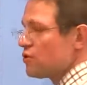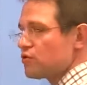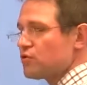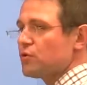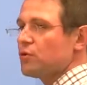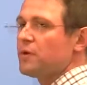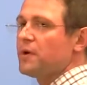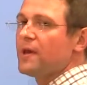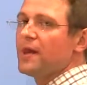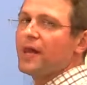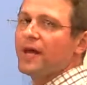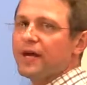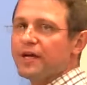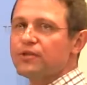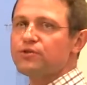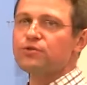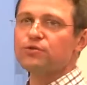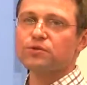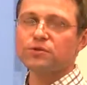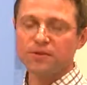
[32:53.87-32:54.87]
So
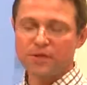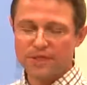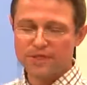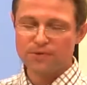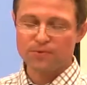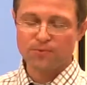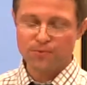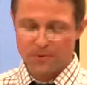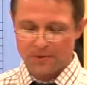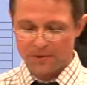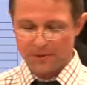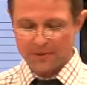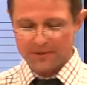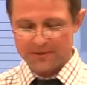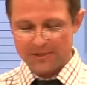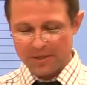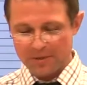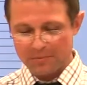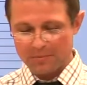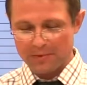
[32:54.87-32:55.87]
as you study for the
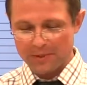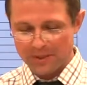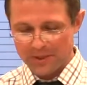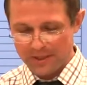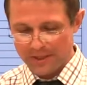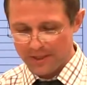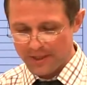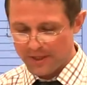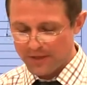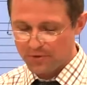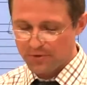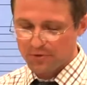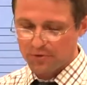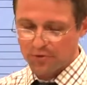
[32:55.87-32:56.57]
exam and